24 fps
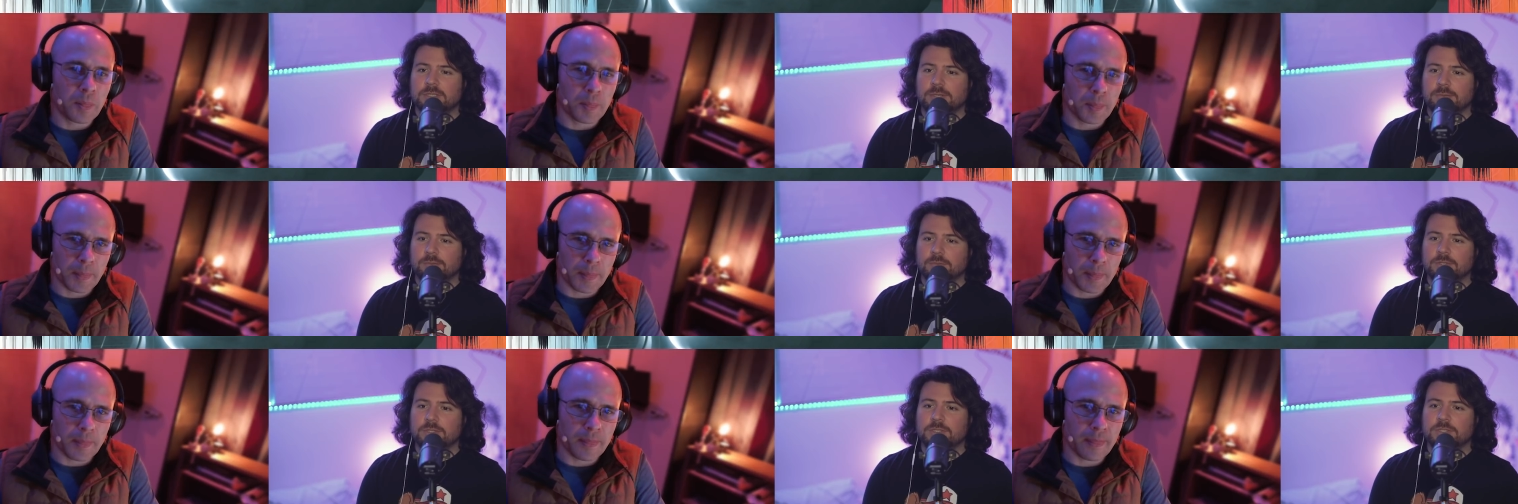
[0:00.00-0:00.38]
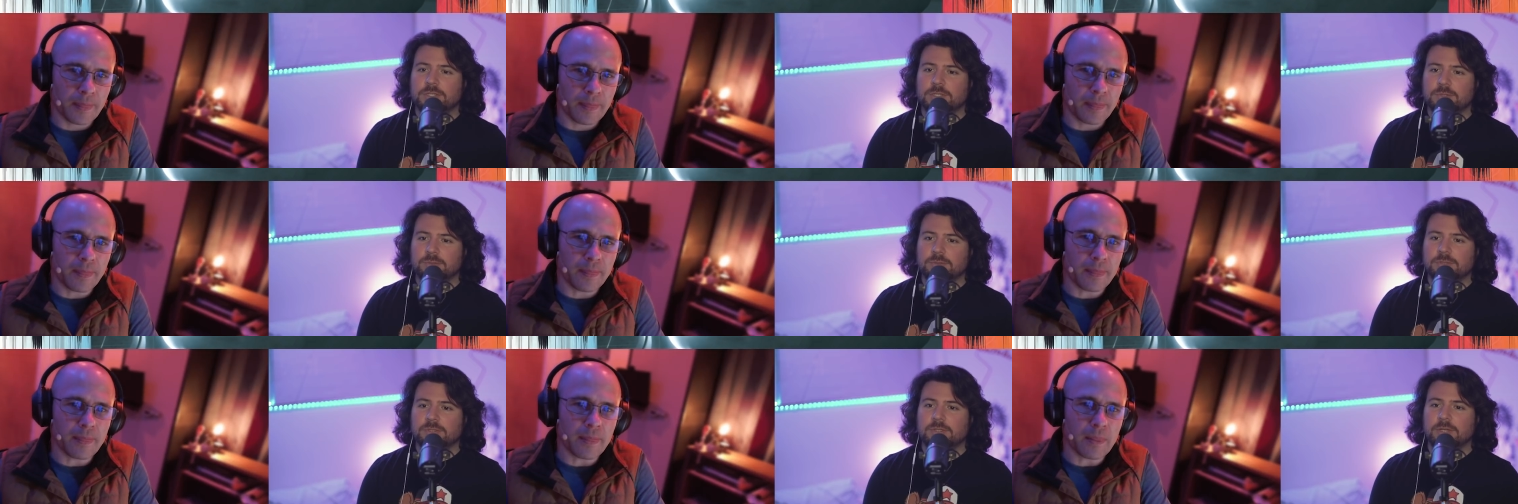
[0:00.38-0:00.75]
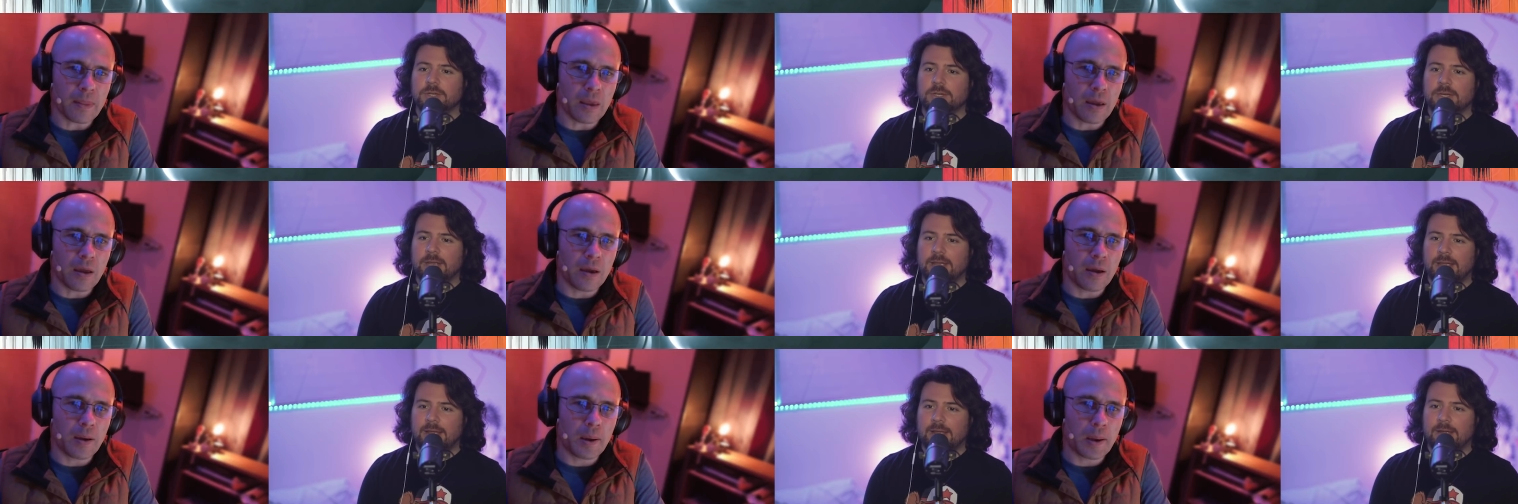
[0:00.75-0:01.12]
Speaker 1: she, which she was
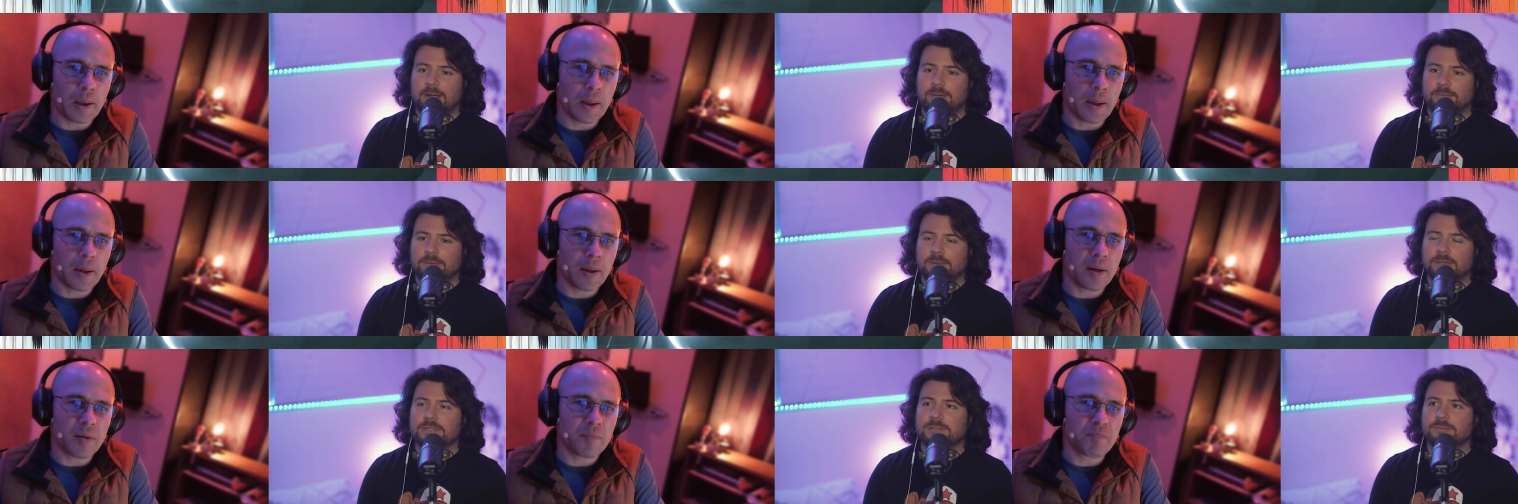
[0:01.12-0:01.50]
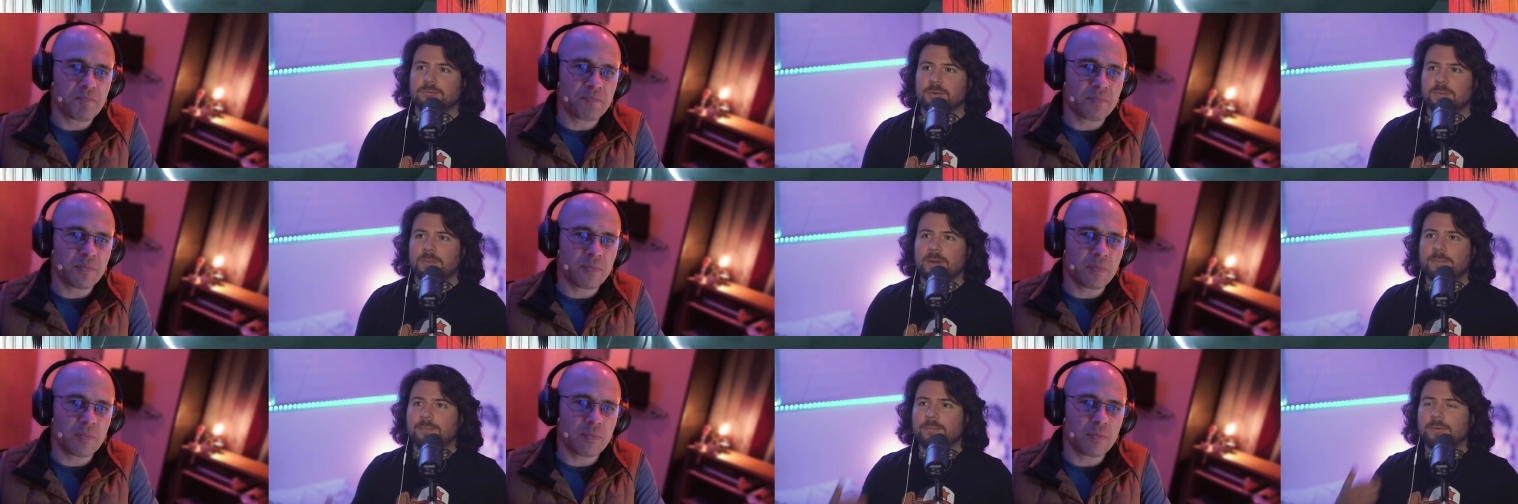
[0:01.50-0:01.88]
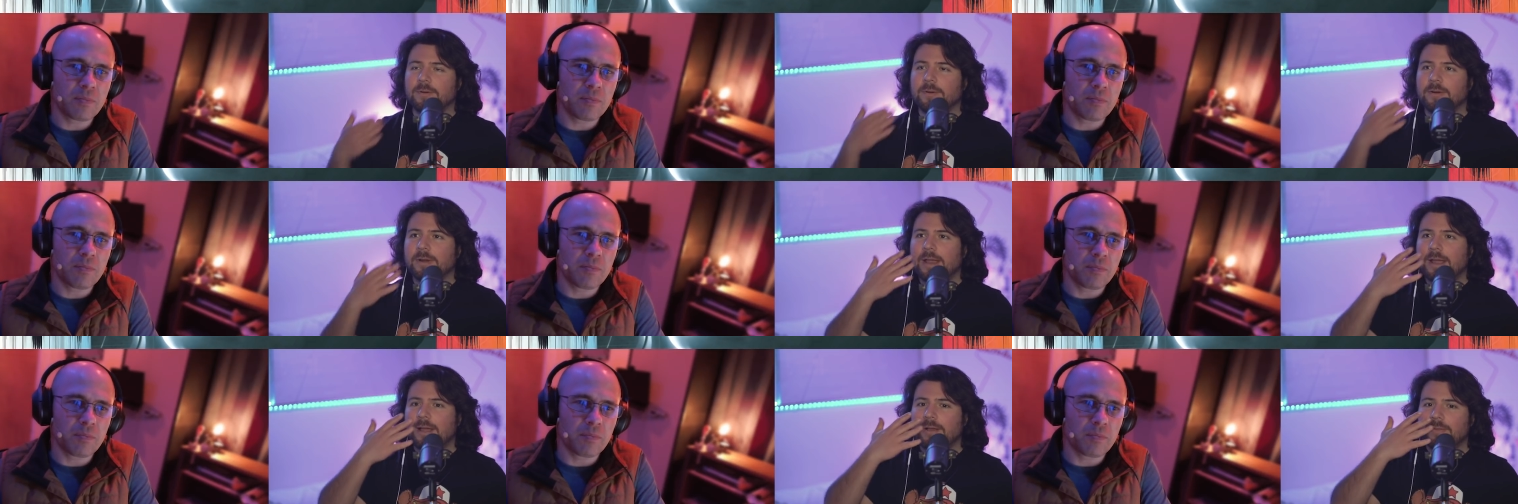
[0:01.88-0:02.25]
gonna have. Because
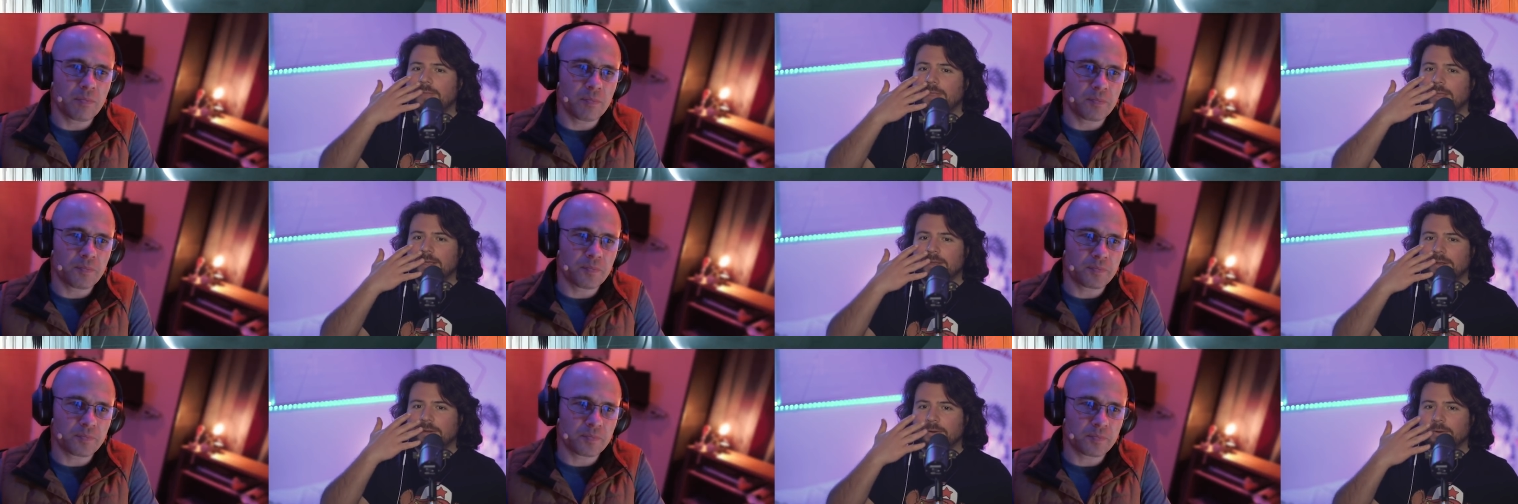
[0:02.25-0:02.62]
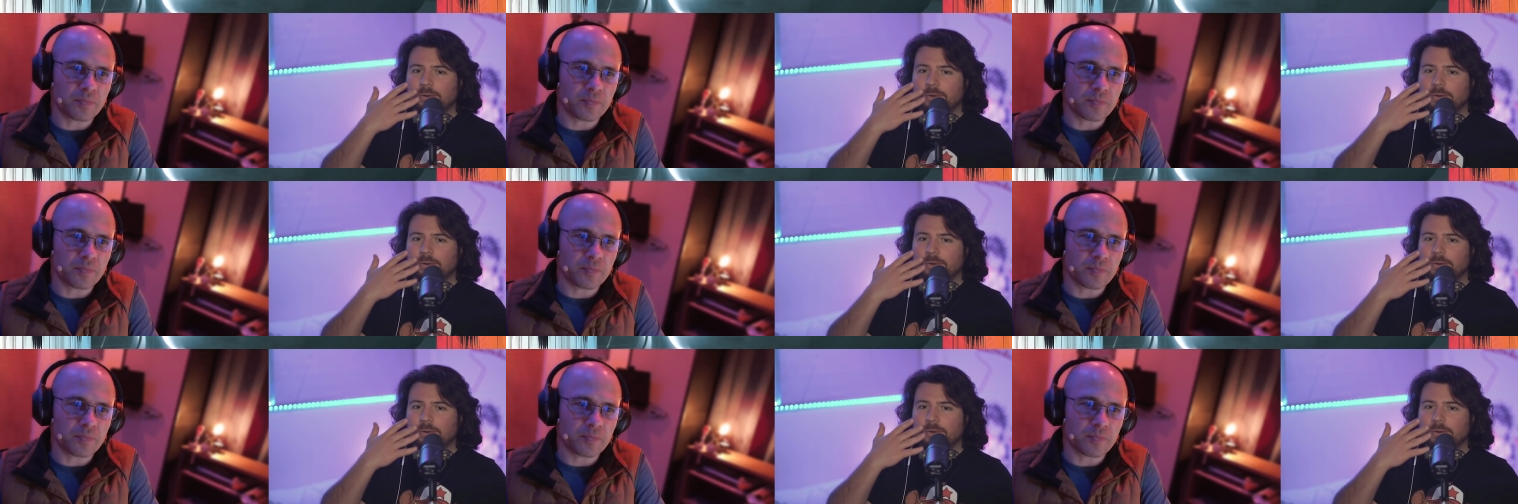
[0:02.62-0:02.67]
remember how like